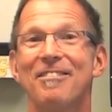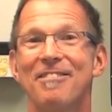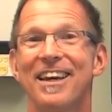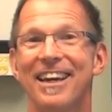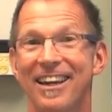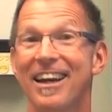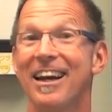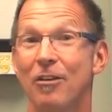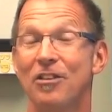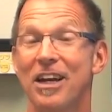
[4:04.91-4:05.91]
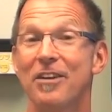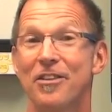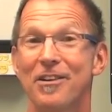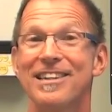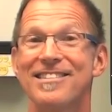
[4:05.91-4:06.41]
if they tear
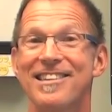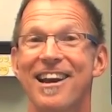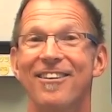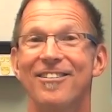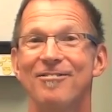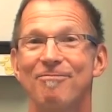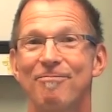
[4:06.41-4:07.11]
their ACL.